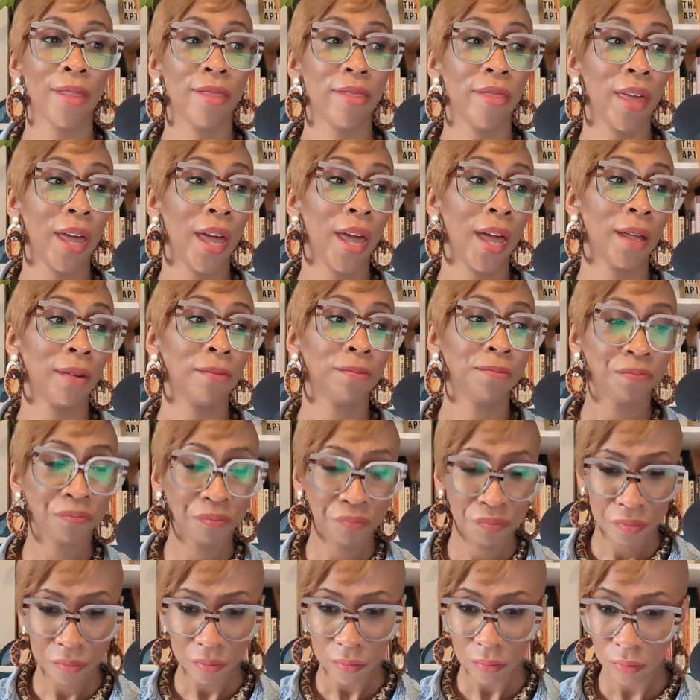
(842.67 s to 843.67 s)
And then,
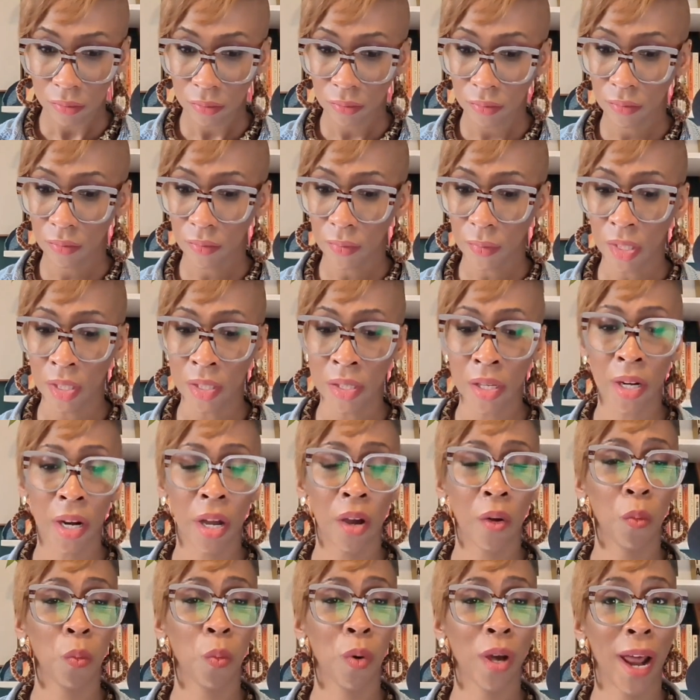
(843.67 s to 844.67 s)

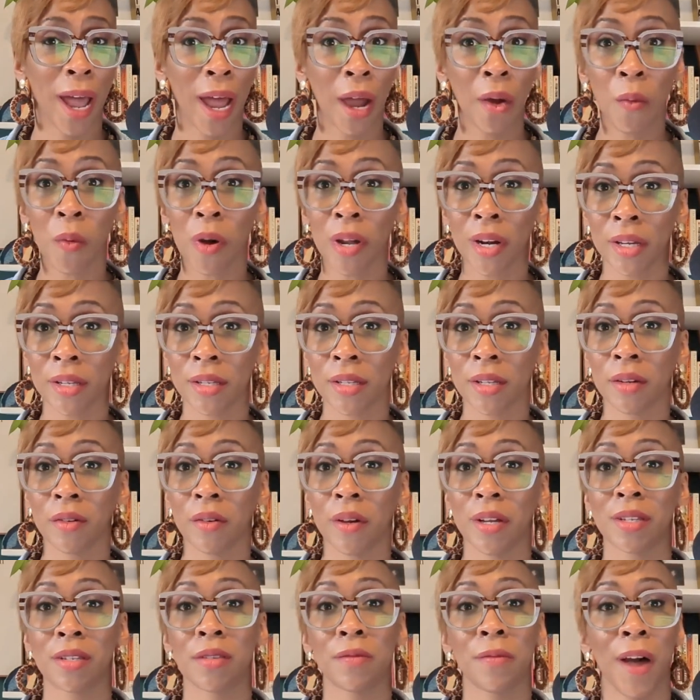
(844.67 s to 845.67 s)
what I want to
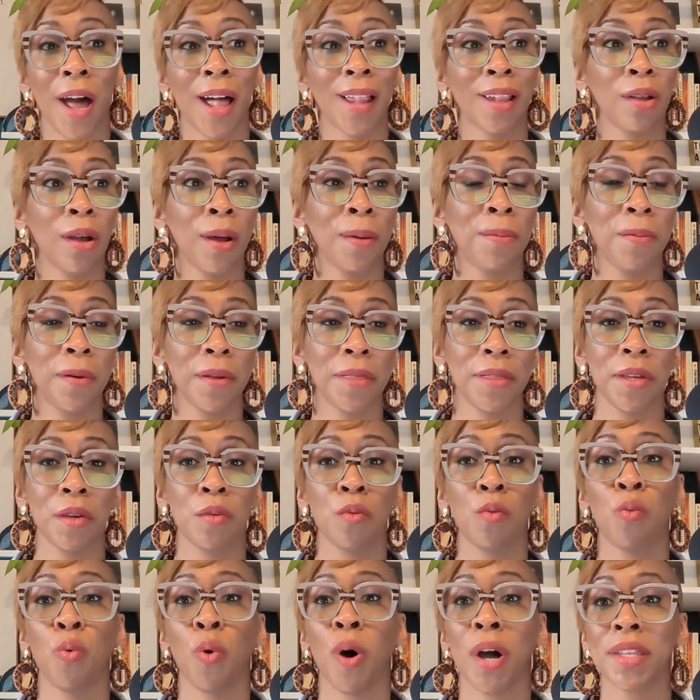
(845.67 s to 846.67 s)
do is follow up with
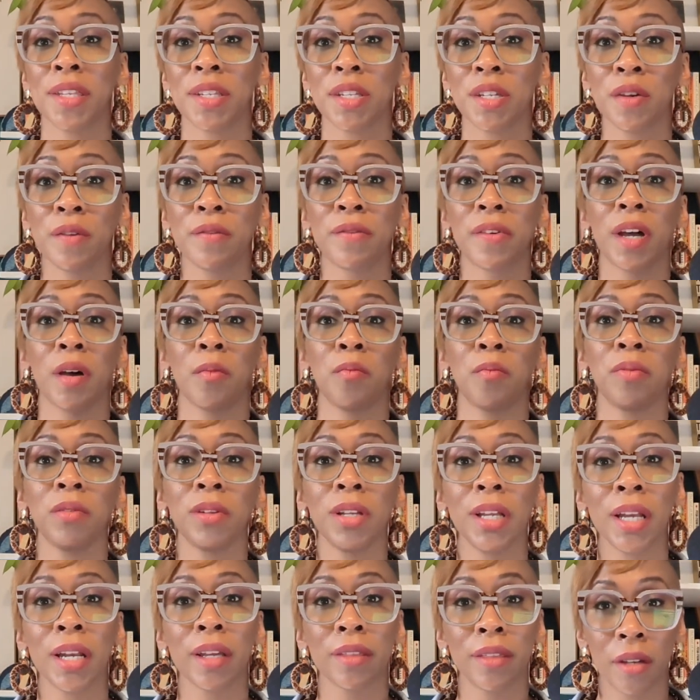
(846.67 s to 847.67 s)
you once you've
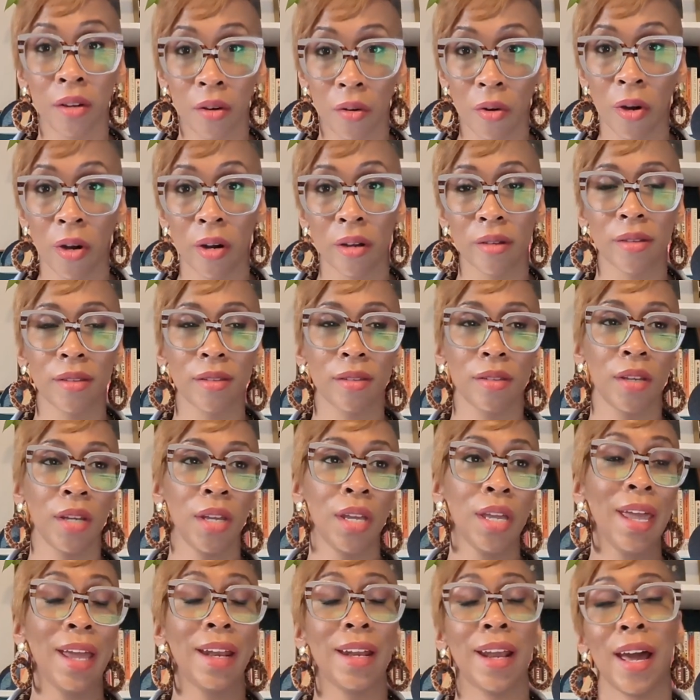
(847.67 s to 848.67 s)
completed the course.
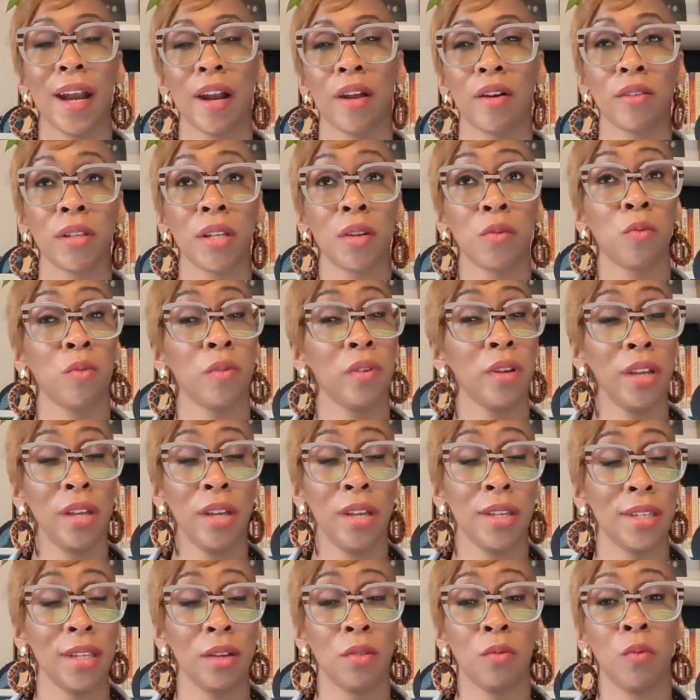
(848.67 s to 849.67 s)
And not only
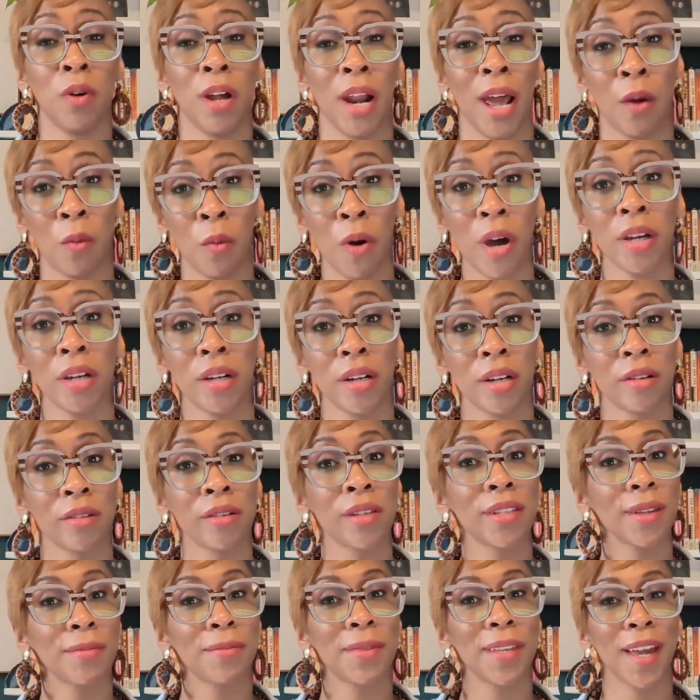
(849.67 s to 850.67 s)
is it what I want to do,
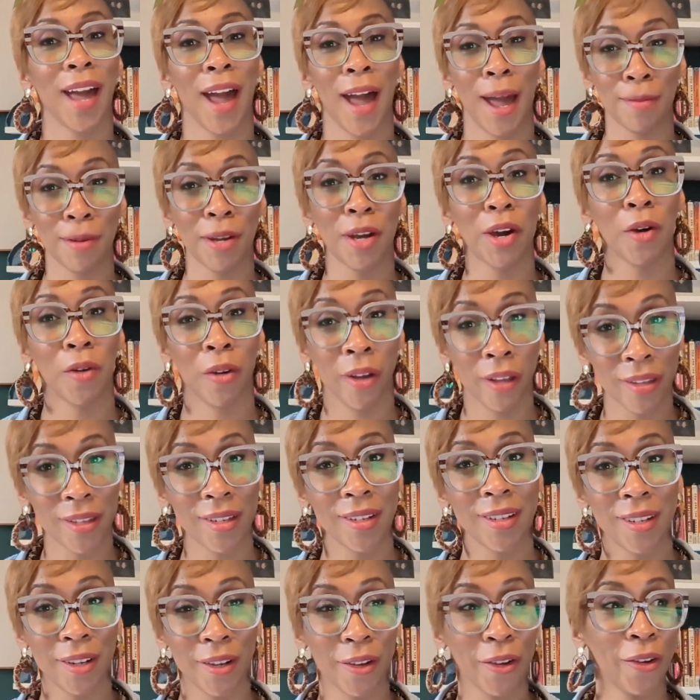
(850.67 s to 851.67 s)
it's something I'm going
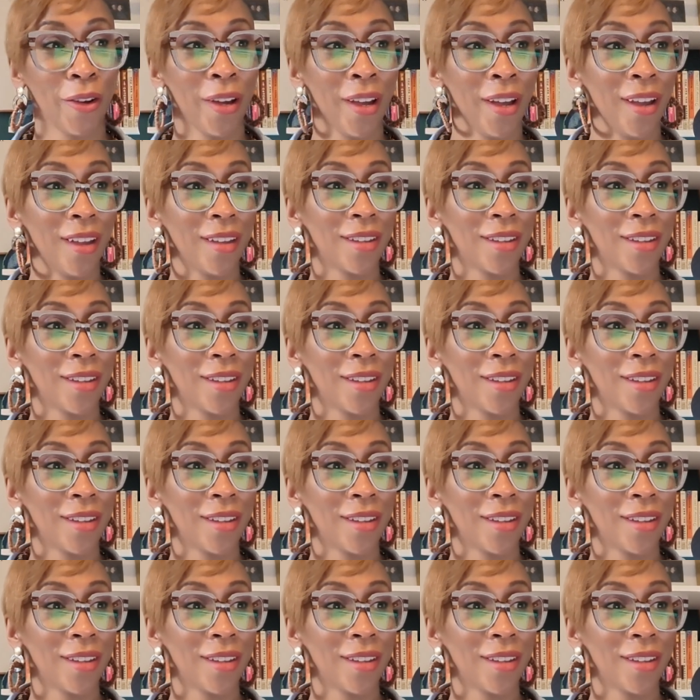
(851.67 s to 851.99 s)
to do.